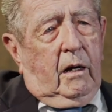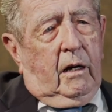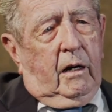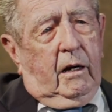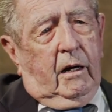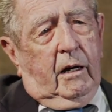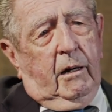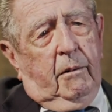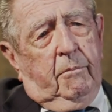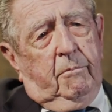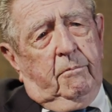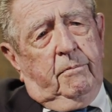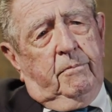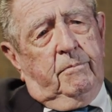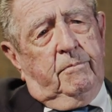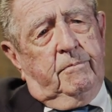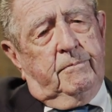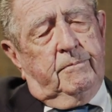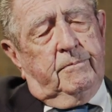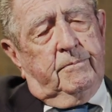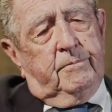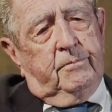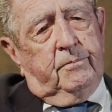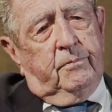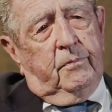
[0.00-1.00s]
Um,
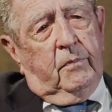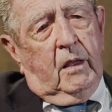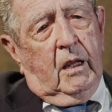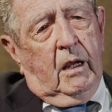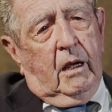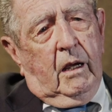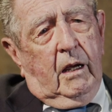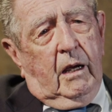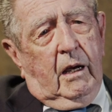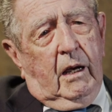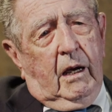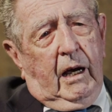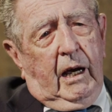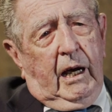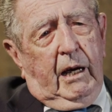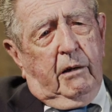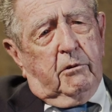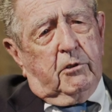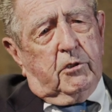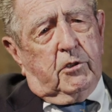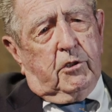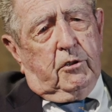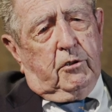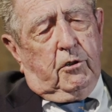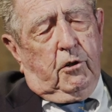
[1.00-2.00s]
I
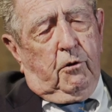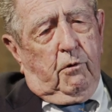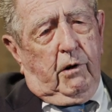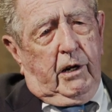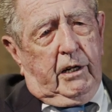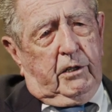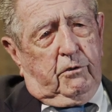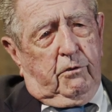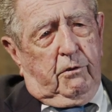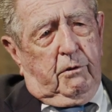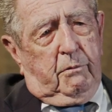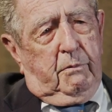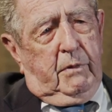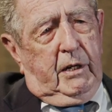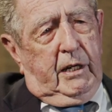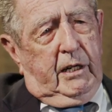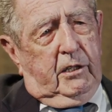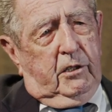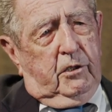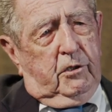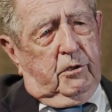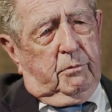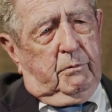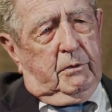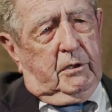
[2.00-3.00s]
was the director of
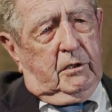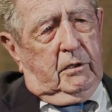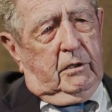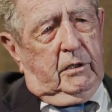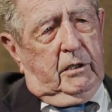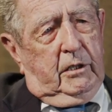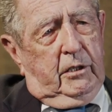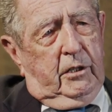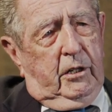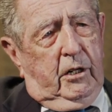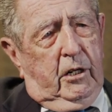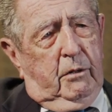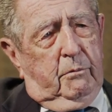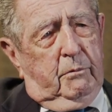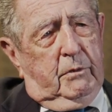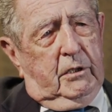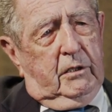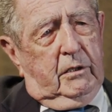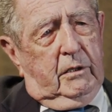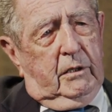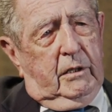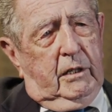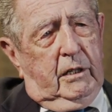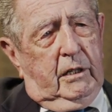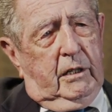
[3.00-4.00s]
management in the
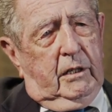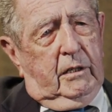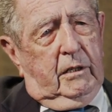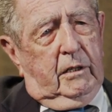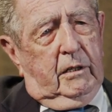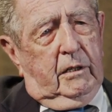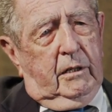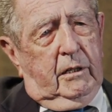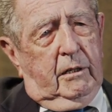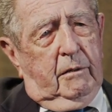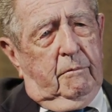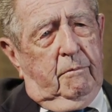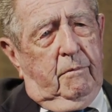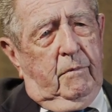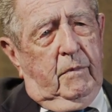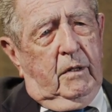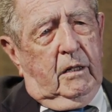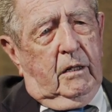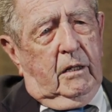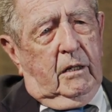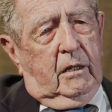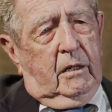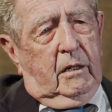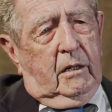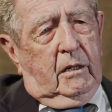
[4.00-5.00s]
Army, and um,
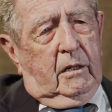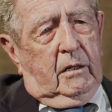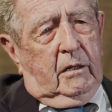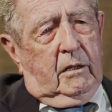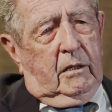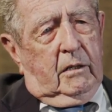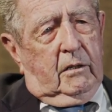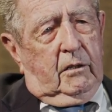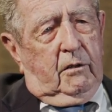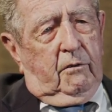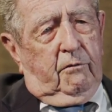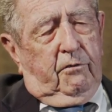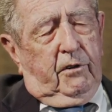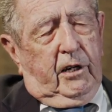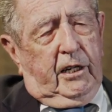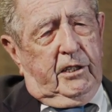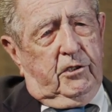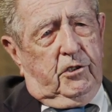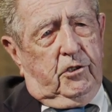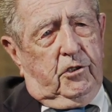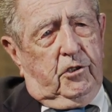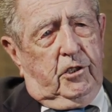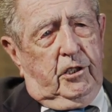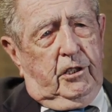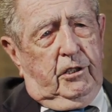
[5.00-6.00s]
the
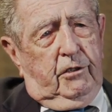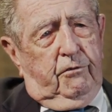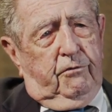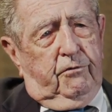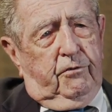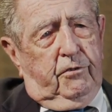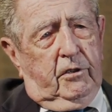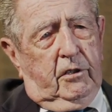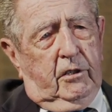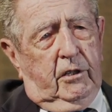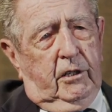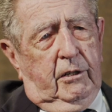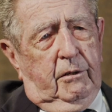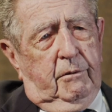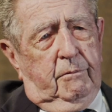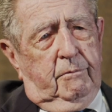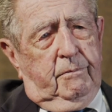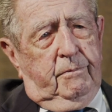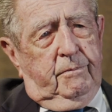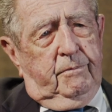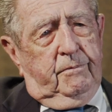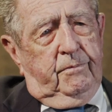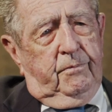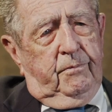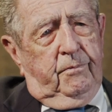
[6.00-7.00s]
vice chief, um,
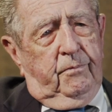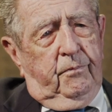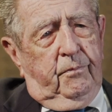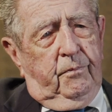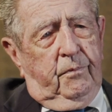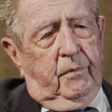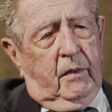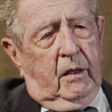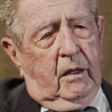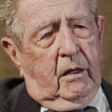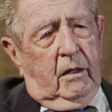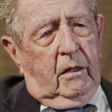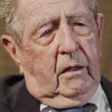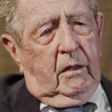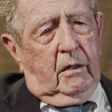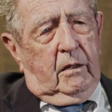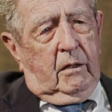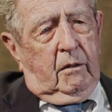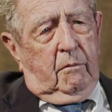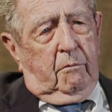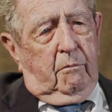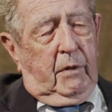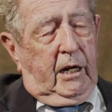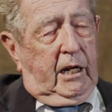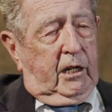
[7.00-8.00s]

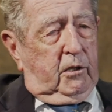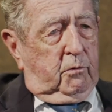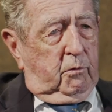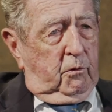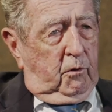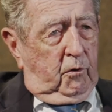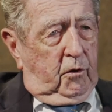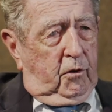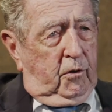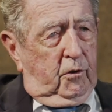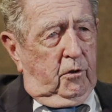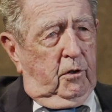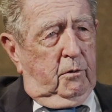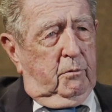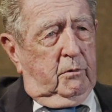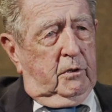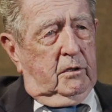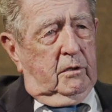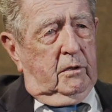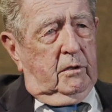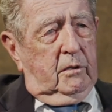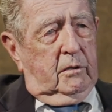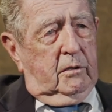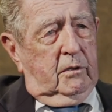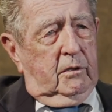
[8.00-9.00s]
Maxwell
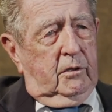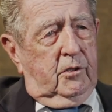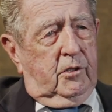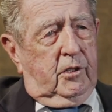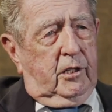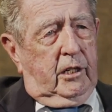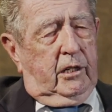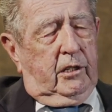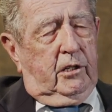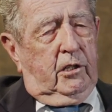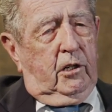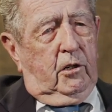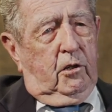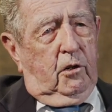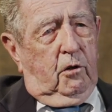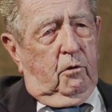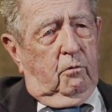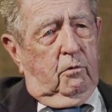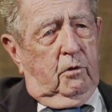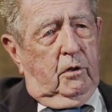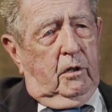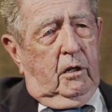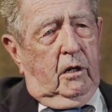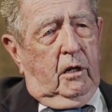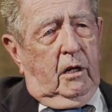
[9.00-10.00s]
Thurman, said, you know,
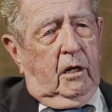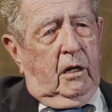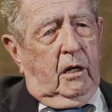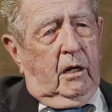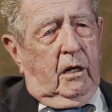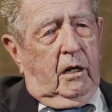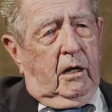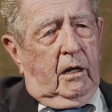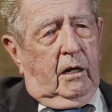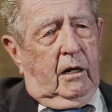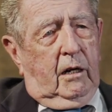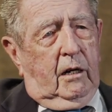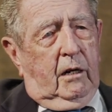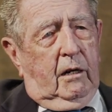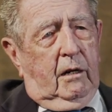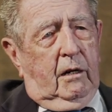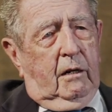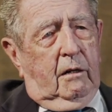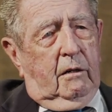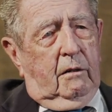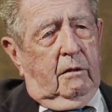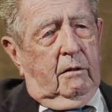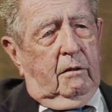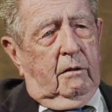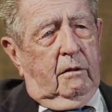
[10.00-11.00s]
we,
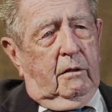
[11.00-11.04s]
uh,